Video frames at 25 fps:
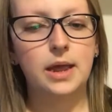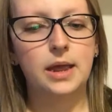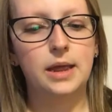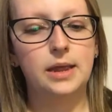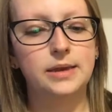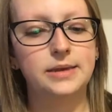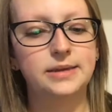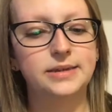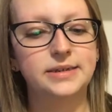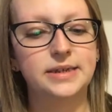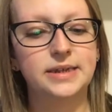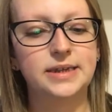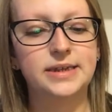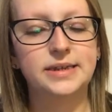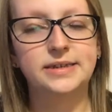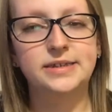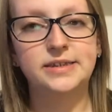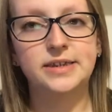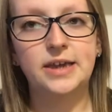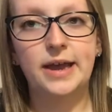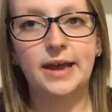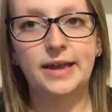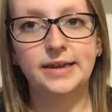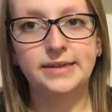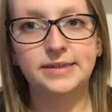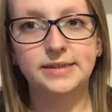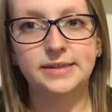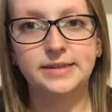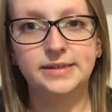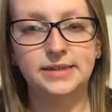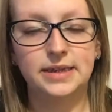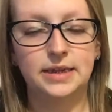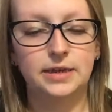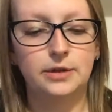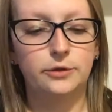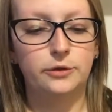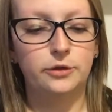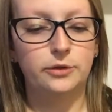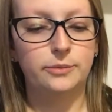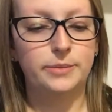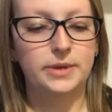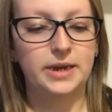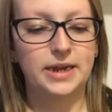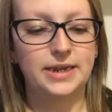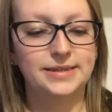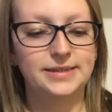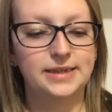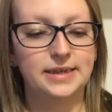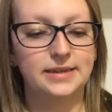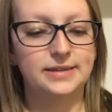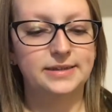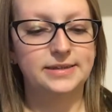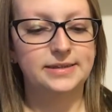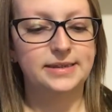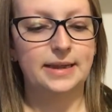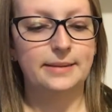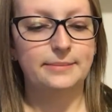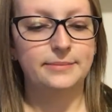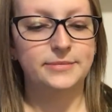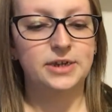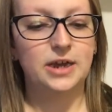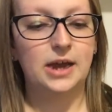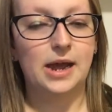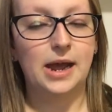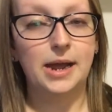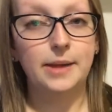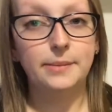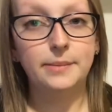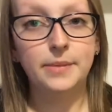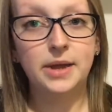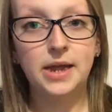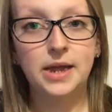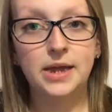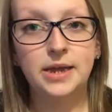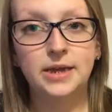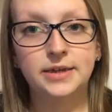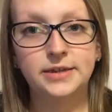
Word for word: and it tightens and illuminates at the same time.